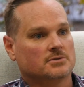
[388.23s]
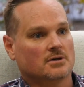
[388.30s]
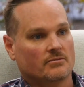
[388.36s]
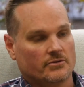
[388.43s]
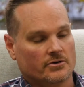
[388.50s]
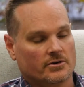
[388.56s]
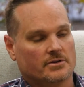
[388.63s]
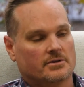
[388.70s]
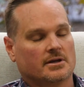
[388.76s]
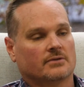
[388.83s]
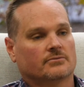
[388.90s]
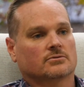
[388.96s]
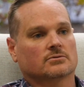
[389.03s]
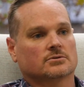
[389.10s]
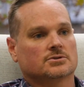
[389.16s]
So I'm very
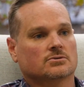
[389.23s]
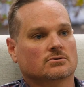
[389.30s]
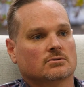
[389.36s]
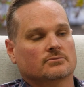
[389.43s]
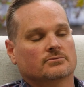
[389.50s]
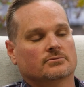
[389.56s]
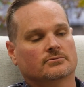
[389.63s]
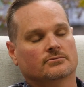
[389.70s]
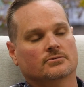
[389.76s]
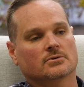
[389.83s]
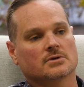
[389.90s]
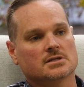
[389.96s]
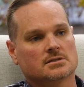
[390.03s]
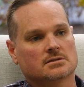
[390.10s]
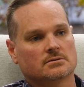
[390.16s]
thankful to Sean
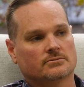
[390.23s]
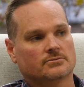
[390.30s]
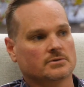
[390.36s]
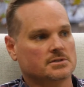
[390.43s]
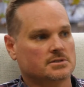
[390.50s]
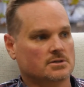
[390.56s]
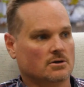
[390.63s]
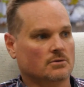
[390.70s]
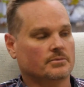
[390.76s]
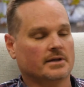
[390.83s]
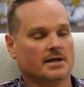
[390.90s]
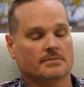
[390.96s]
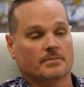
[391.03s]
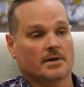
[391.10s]
for his help in that.